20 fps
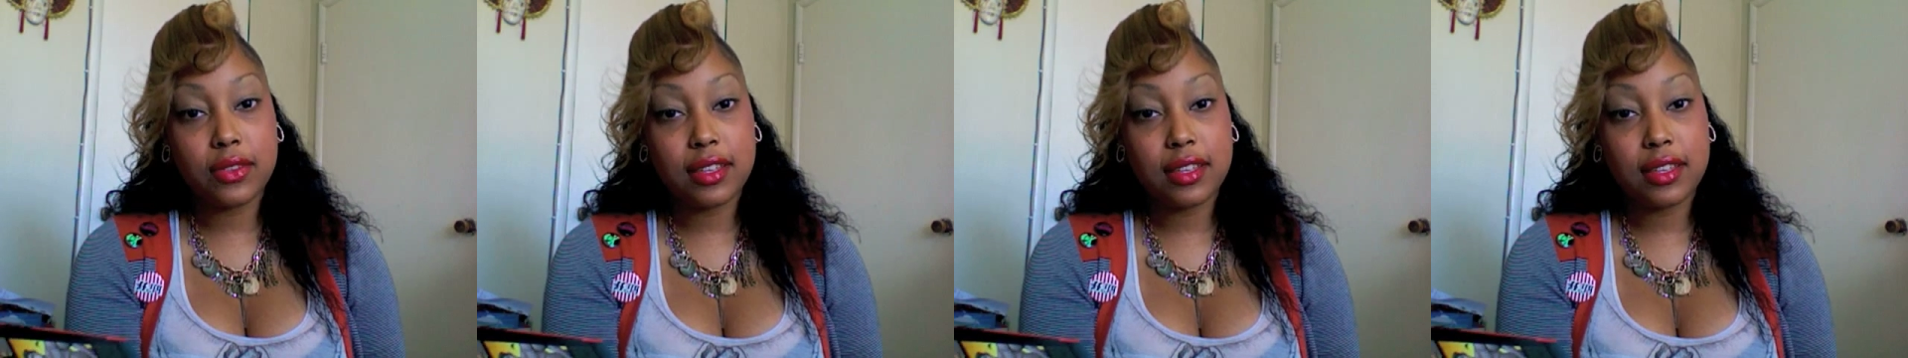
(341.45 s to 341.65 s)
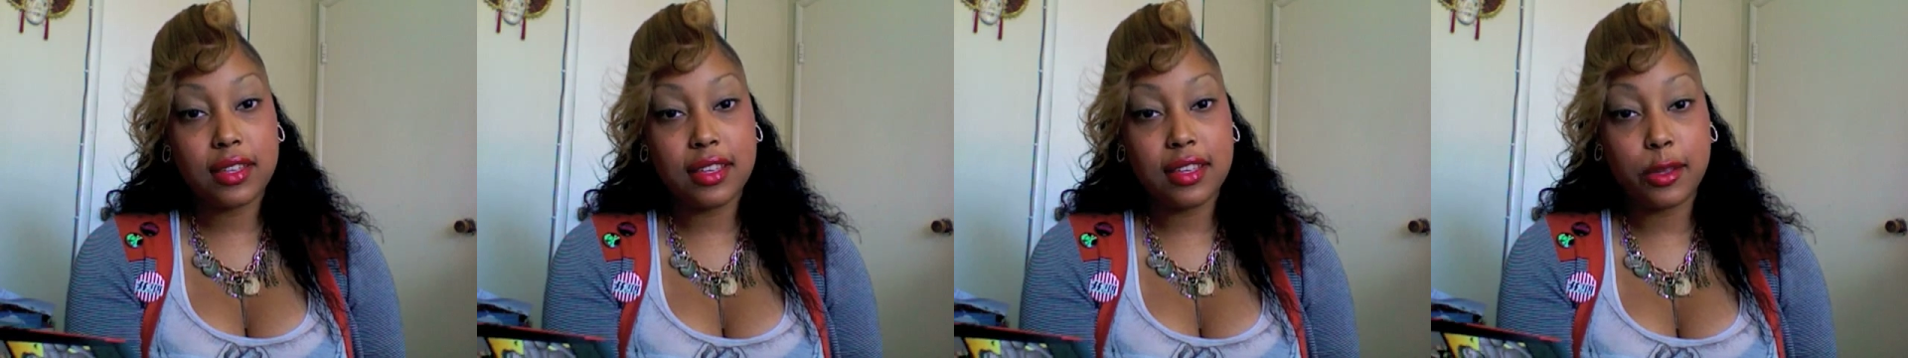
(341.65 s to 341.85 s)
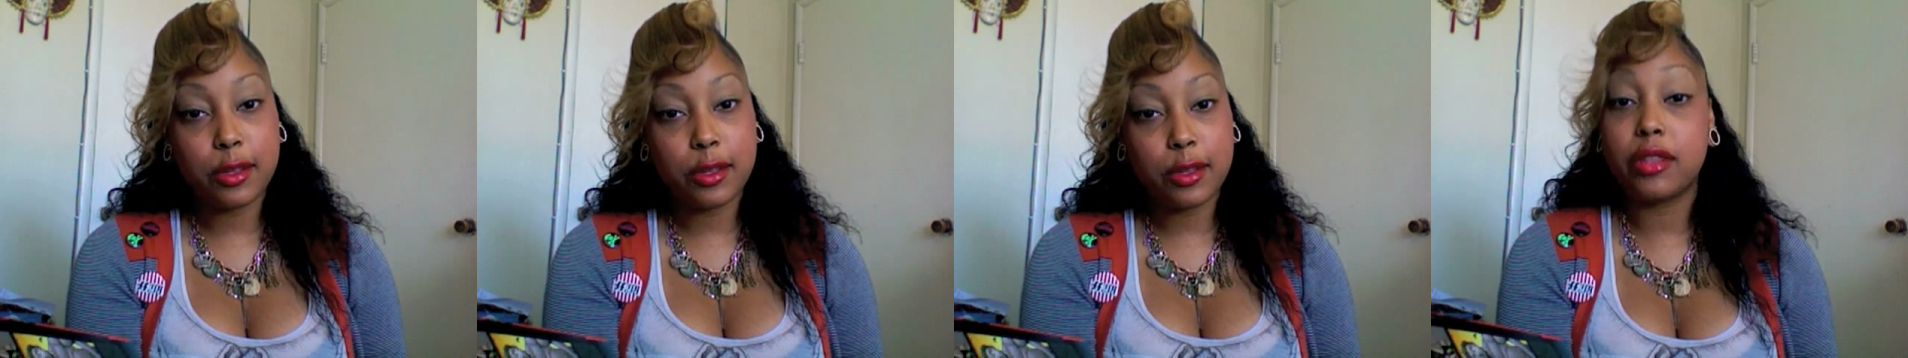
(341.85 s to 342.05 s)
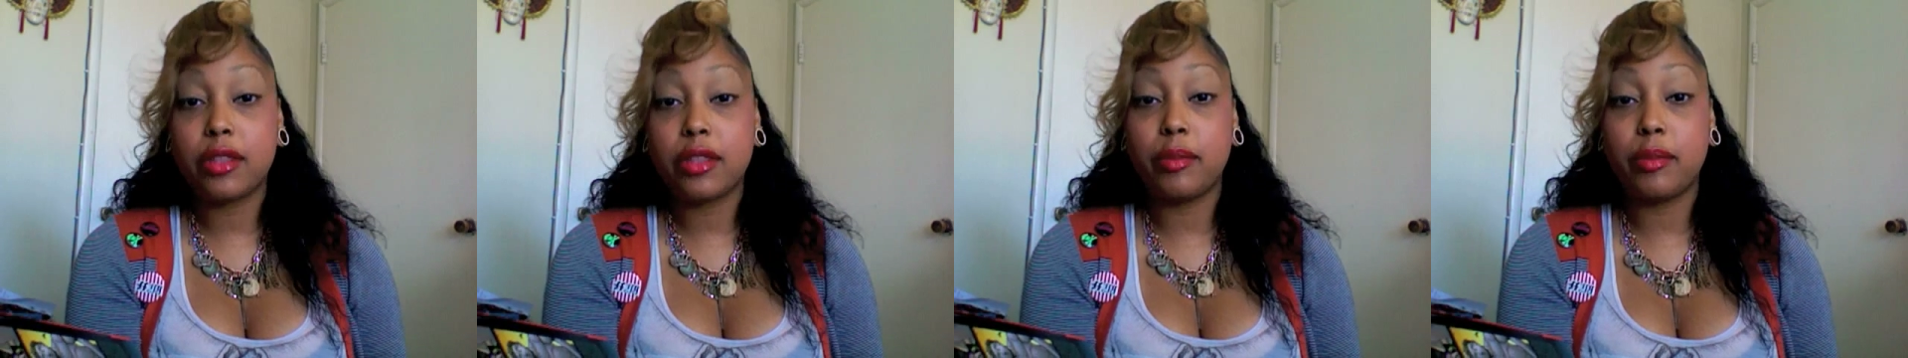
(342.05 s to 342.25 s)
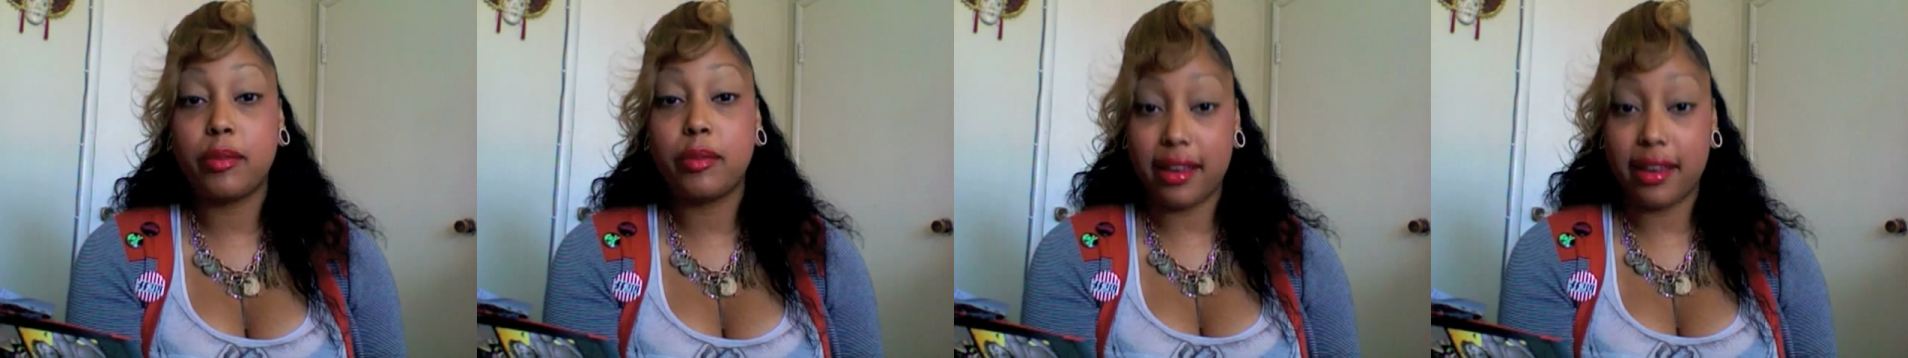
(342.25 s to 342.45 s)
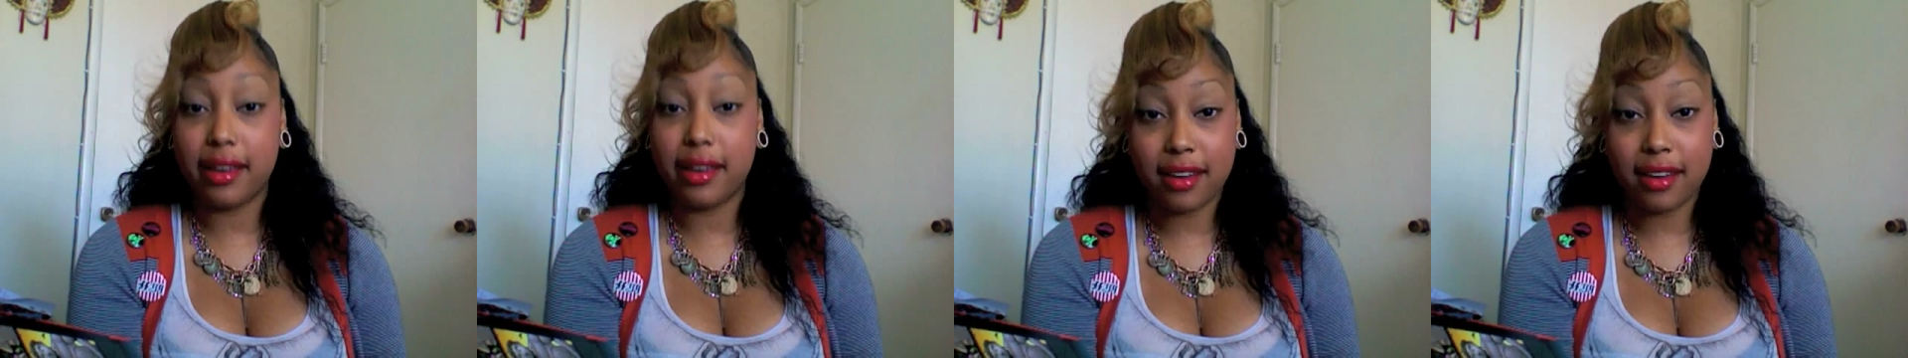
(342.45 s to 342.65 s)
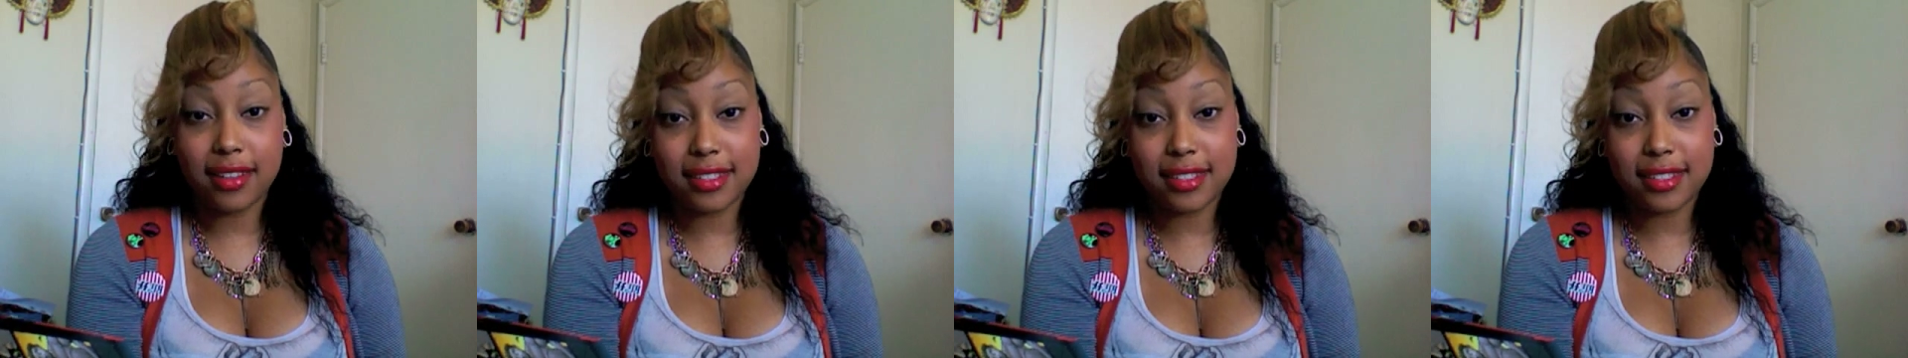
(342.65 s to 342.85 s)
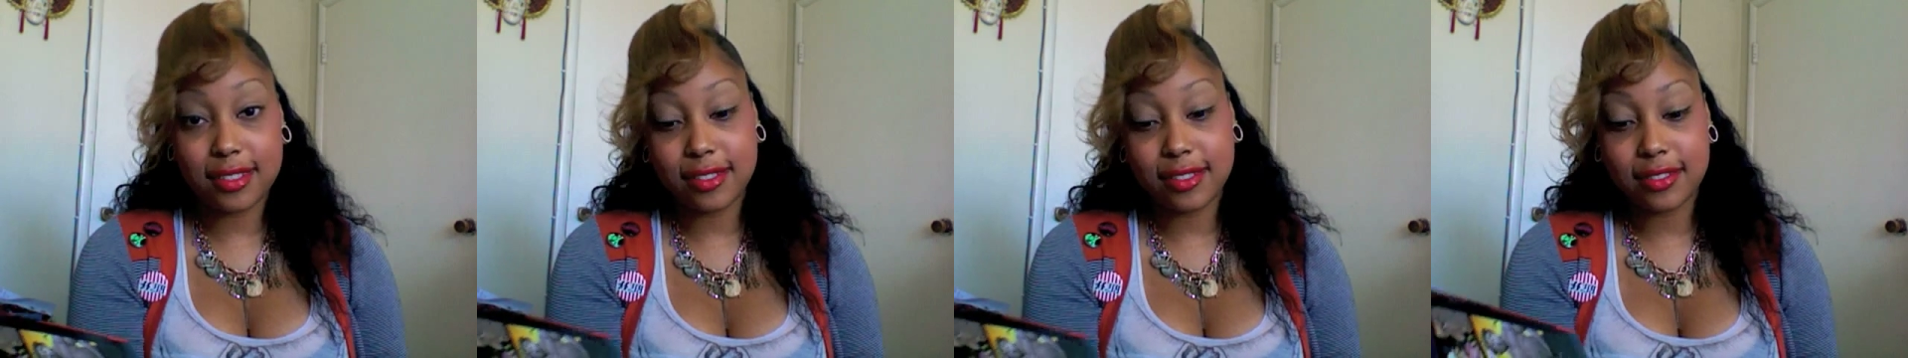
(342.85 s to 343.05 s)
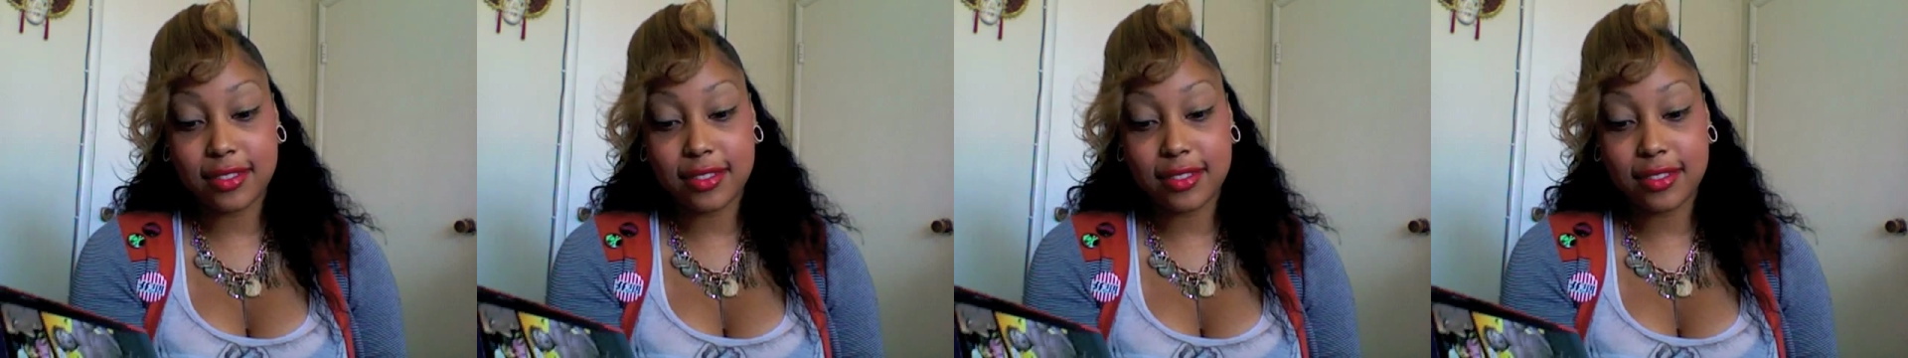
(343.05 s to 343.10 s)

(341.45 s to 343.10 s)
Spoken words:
he could be the bad guy too.